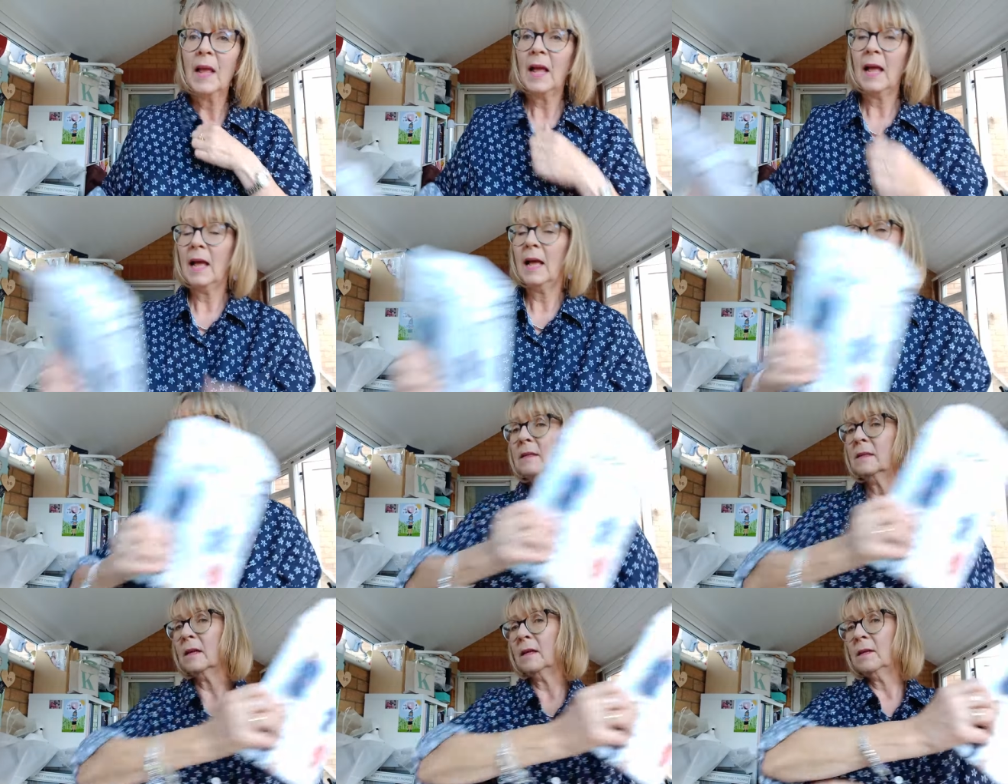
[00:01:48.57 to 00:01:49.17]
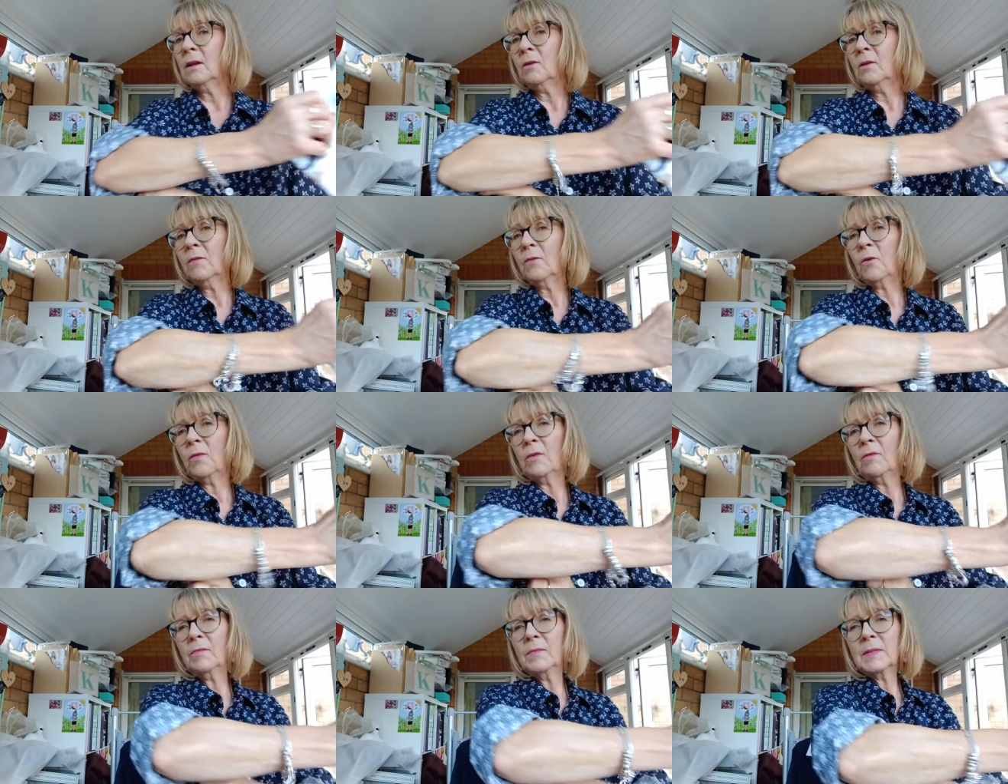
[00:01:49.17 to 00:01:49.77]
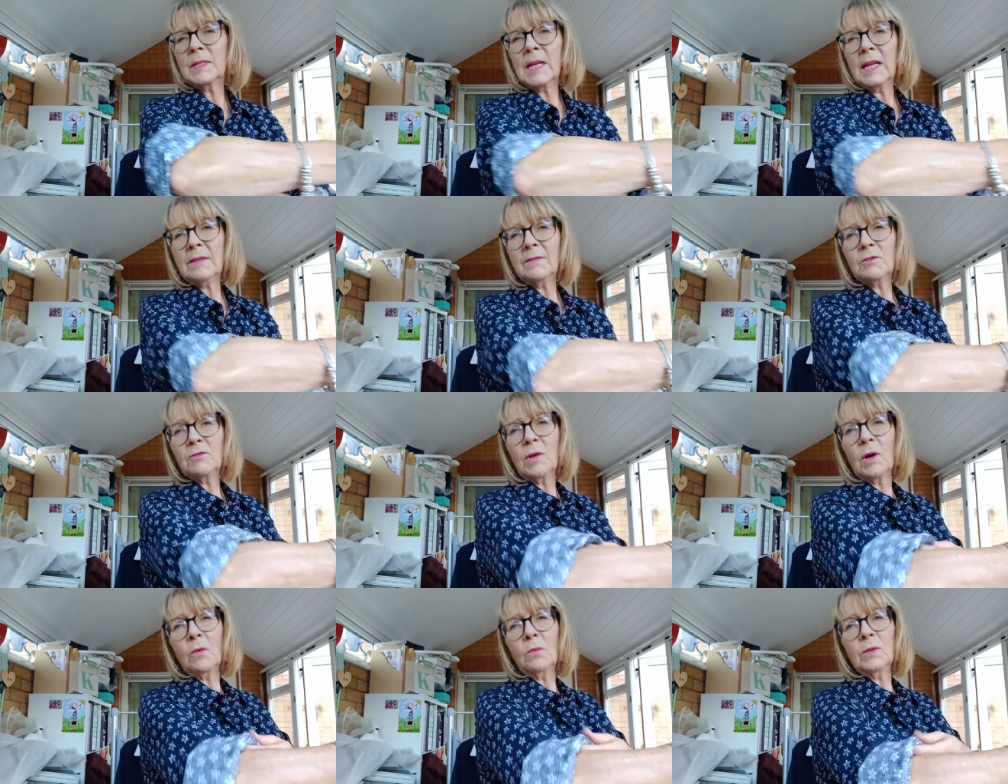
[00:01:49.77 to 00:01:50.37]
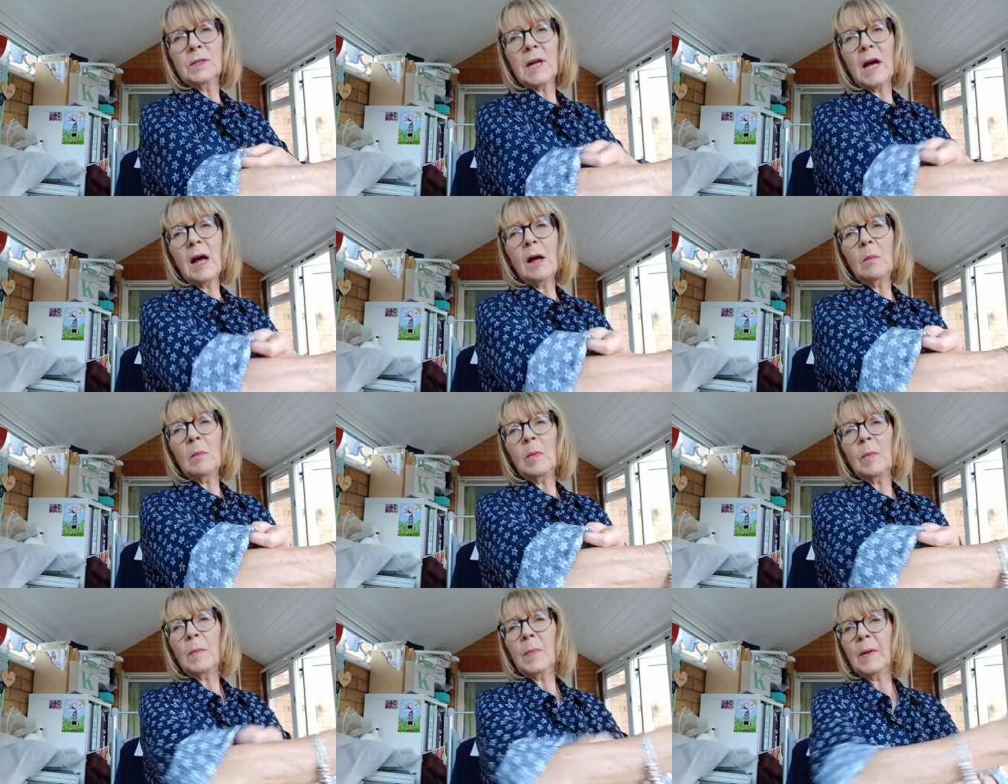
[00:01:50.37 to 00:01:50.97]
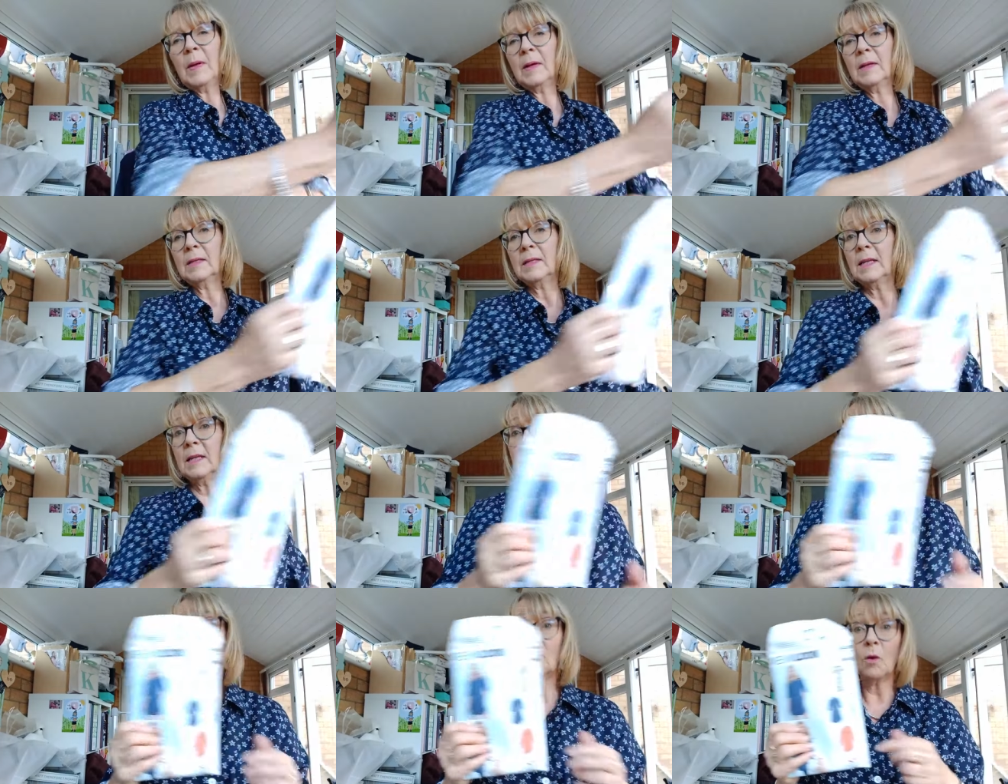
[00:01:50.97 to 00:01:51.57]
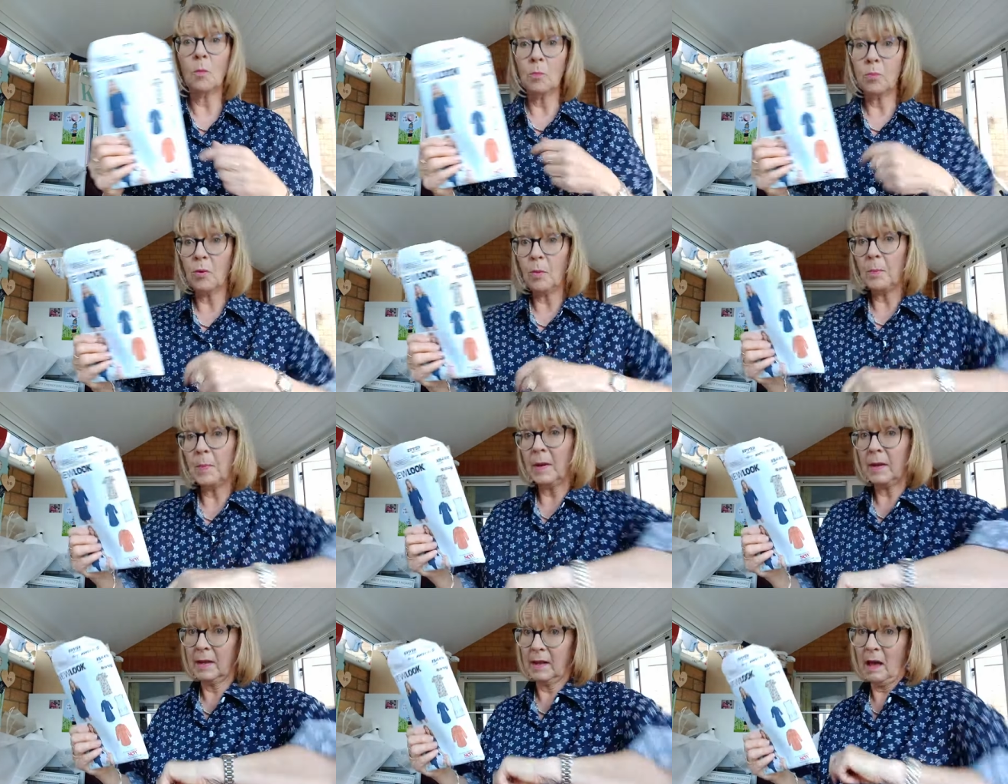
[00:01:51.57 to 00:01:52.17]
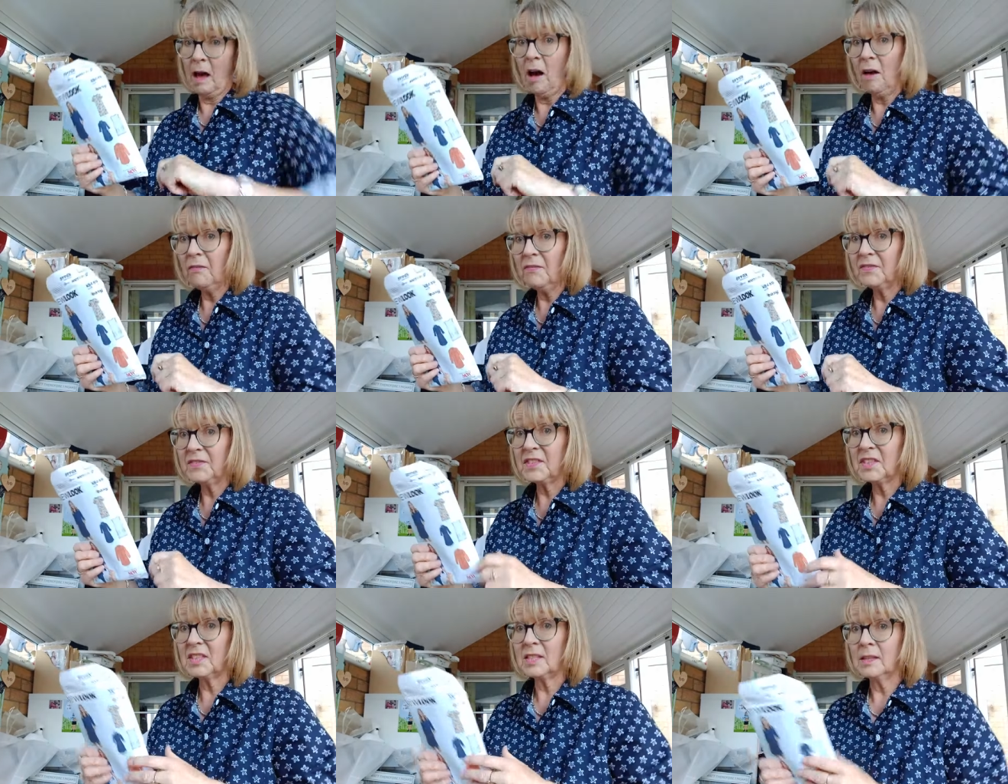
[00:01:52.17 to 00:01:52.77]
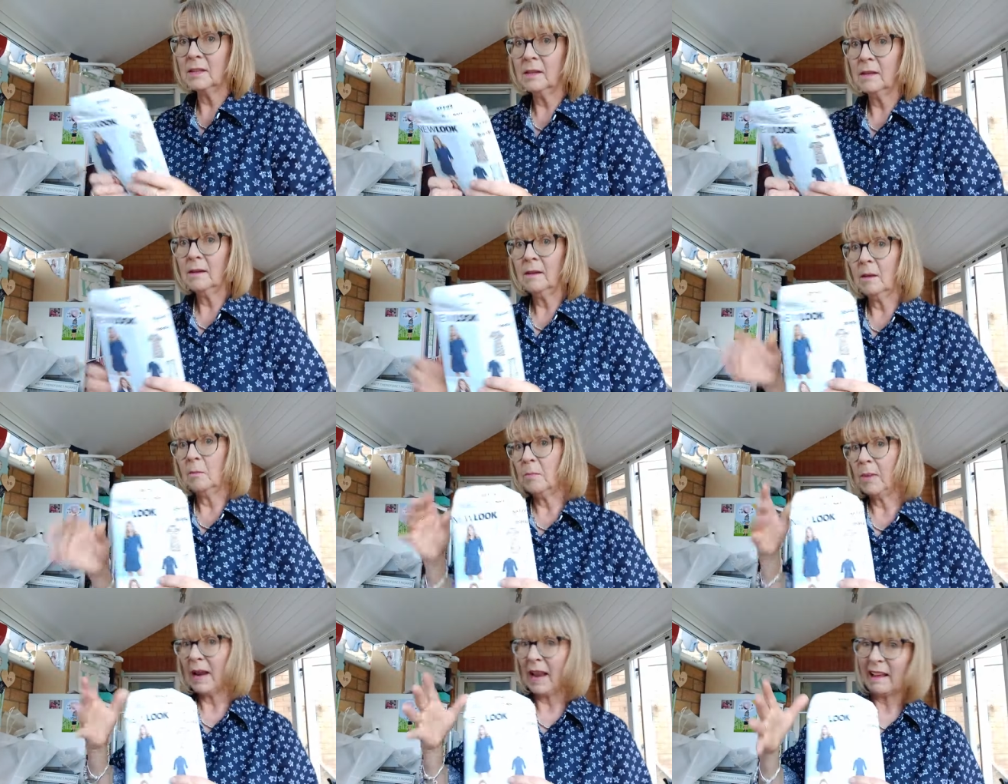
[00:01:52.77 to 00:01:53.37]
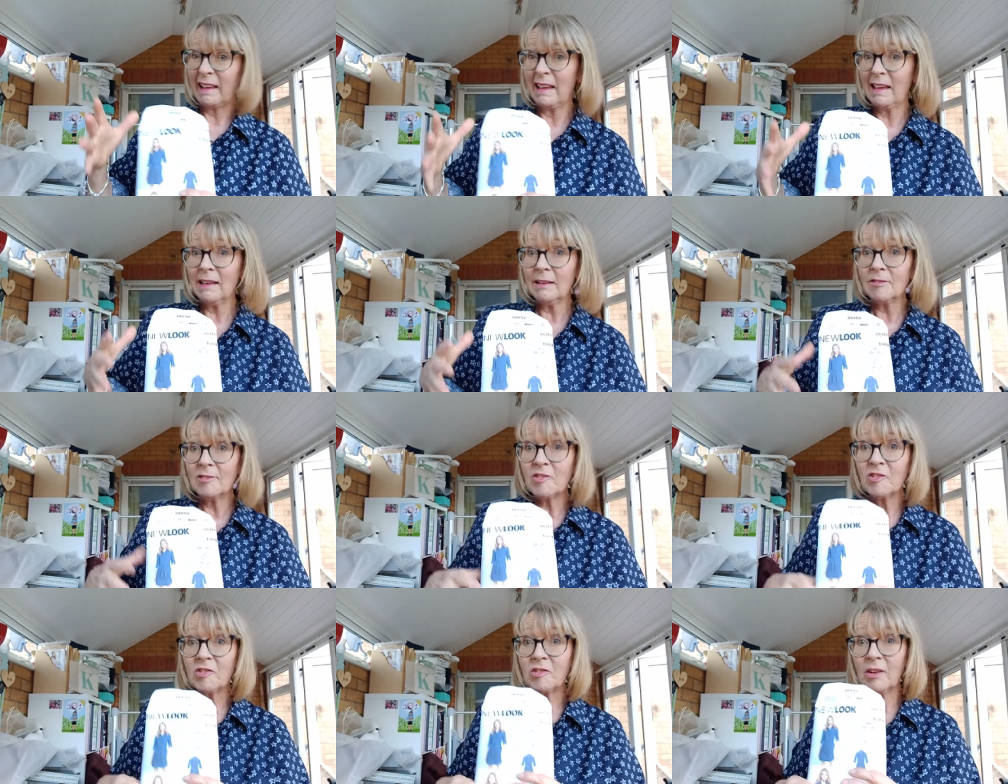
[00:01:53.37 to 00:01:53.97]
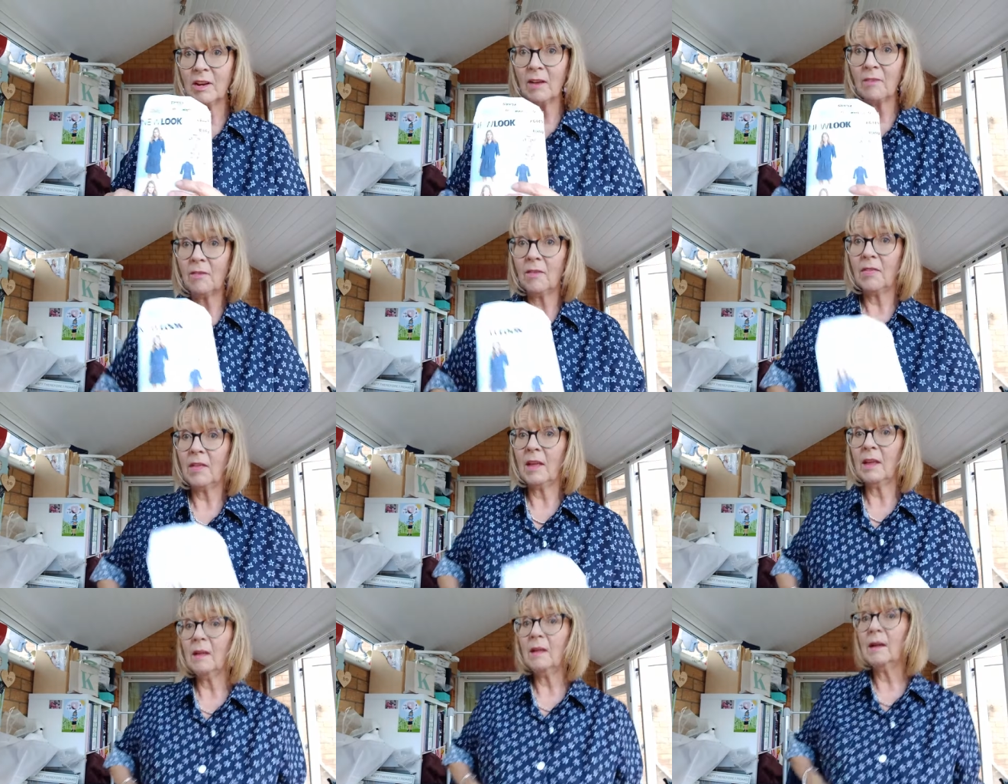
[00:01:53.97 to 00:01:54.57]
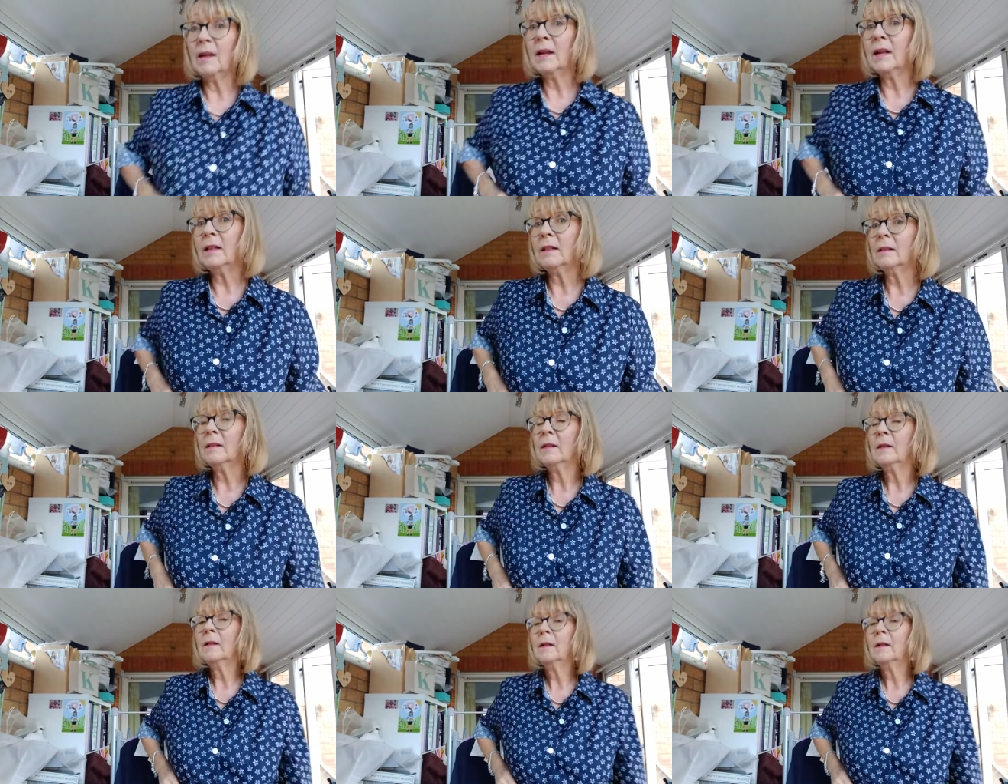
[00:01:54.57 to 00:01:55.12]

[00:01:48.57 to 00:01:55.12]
and I know I've got the sleeves rolled up, but it's got proper cuffs and plackets and everything, and a little